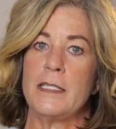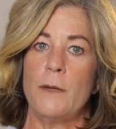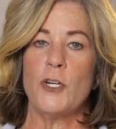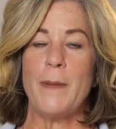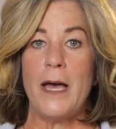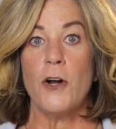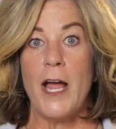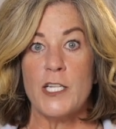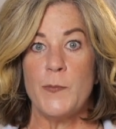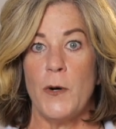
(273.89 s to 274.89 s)
a subject matter
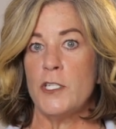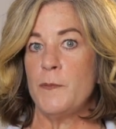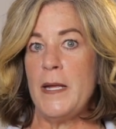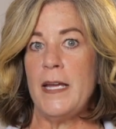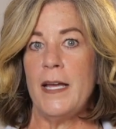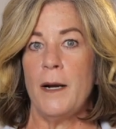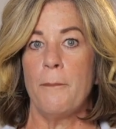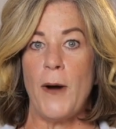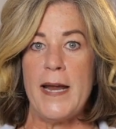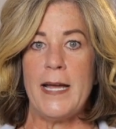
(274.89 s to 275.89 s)
expert speaking at a
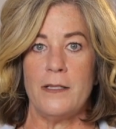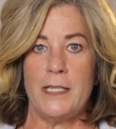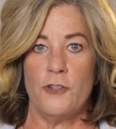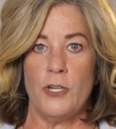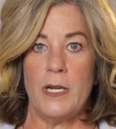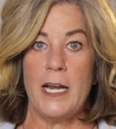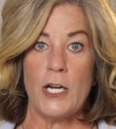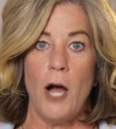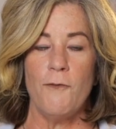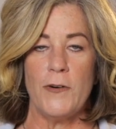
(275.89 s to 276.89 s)
breakout session at a
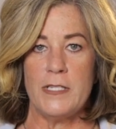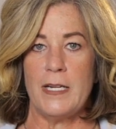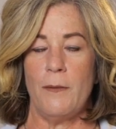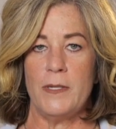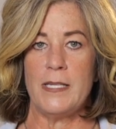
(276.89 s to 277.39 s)
conference that I was